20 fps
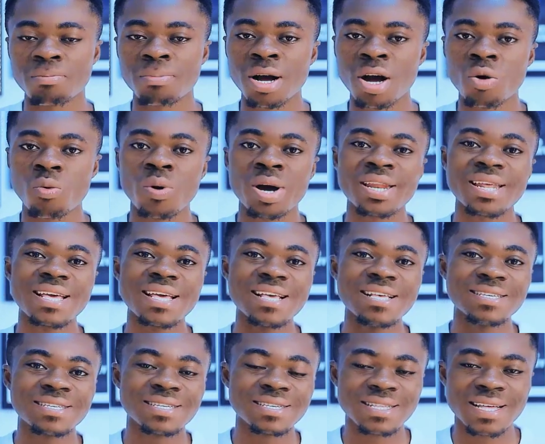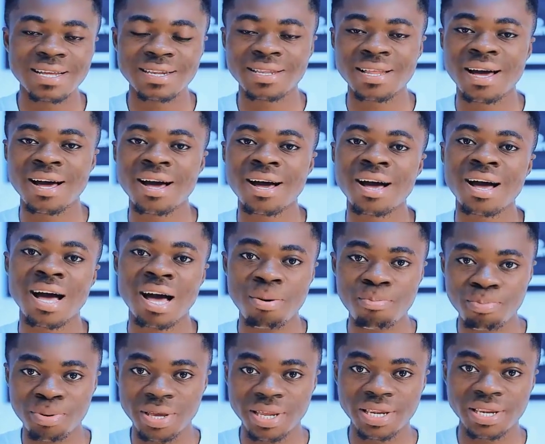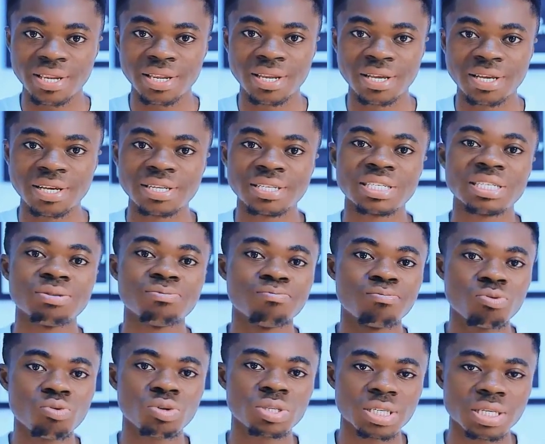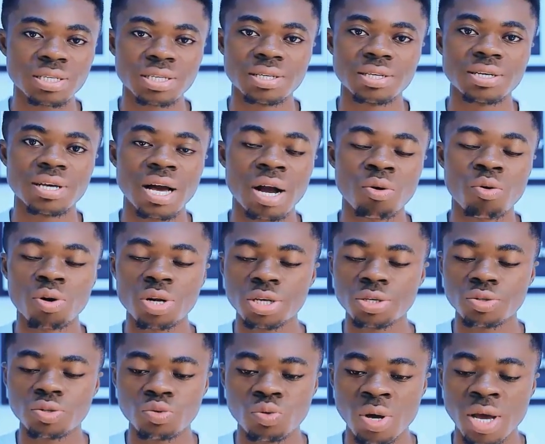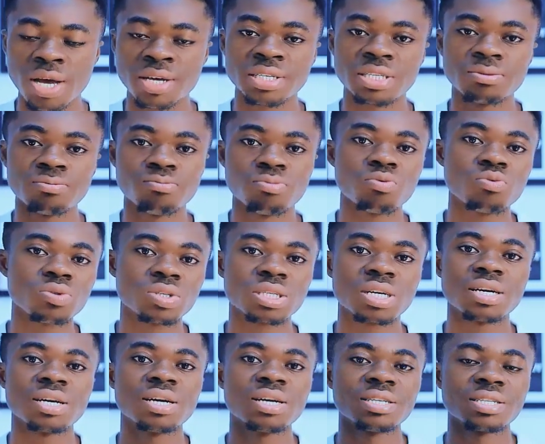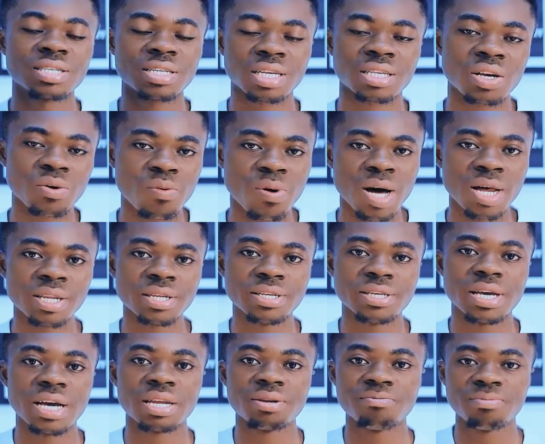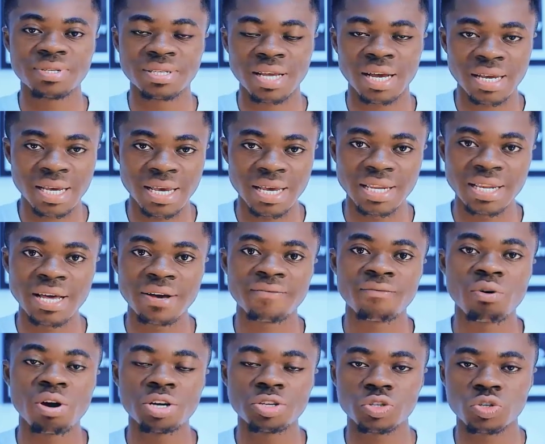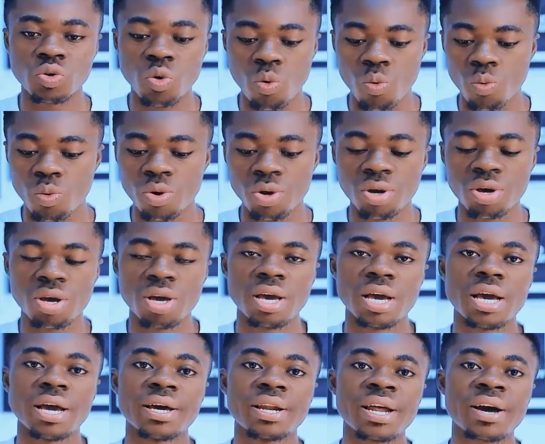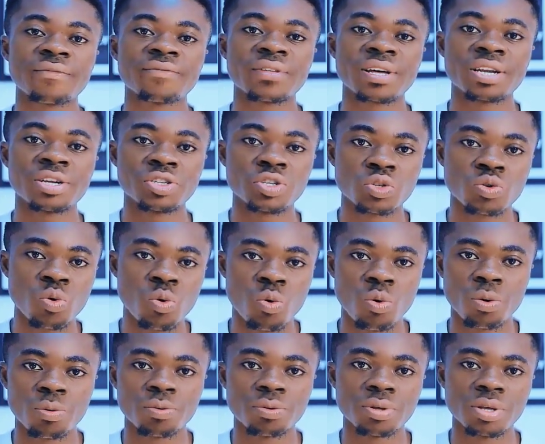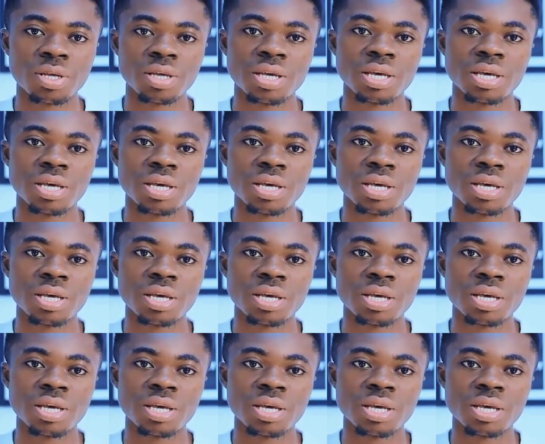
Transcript: about one incident that happened. She booked, according to her, she booked Shatta Wale and Bisa Kdei for a show, and after the show,